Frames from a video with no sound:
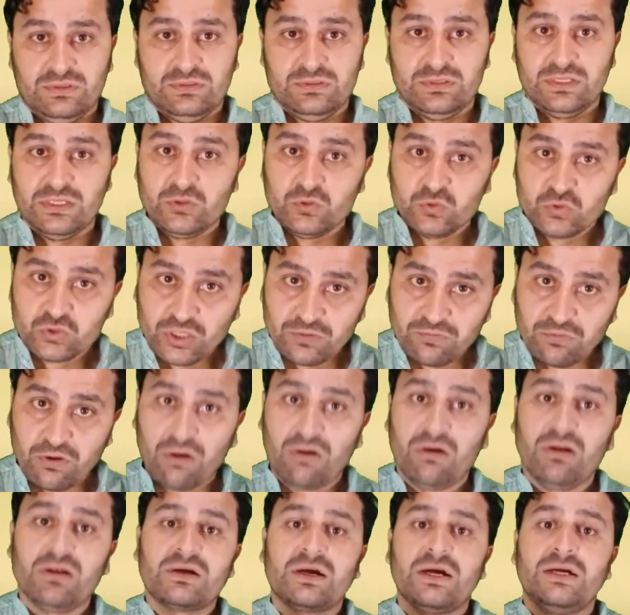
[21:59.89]
The use of
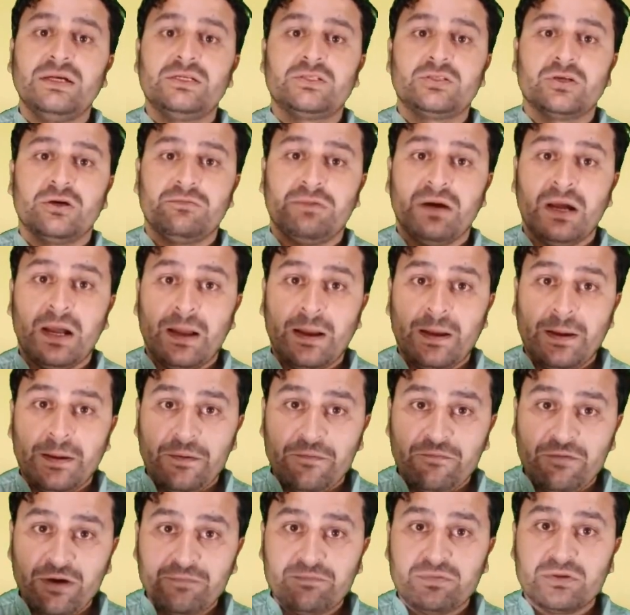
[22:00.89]
all kinds of
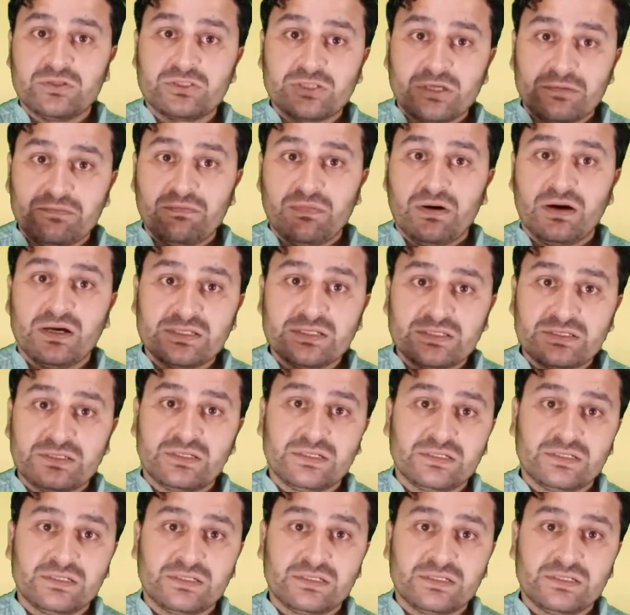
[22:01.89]
weapons of mass